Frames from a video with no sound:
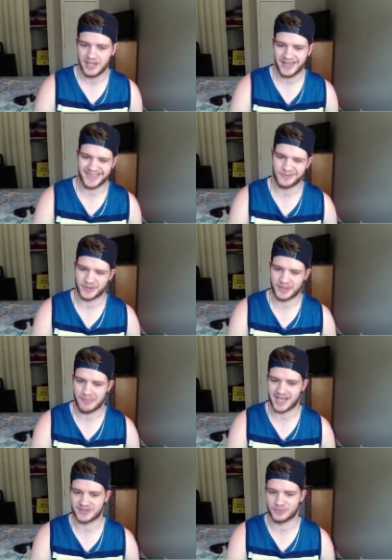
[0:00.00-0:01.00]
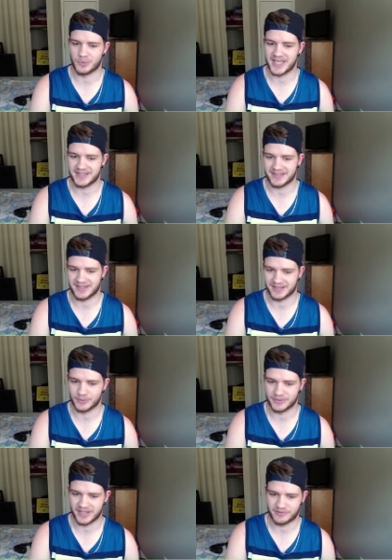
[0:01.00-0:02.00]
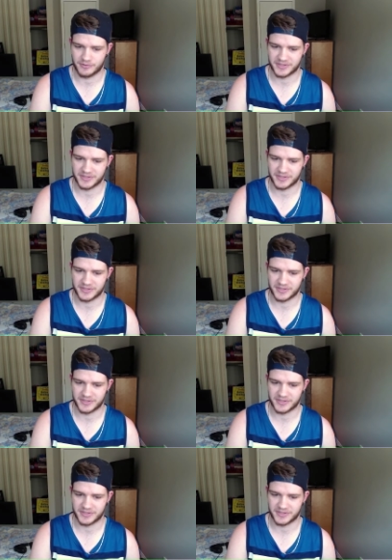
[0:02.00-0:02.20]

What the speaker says: and then with the max weight that goes down to a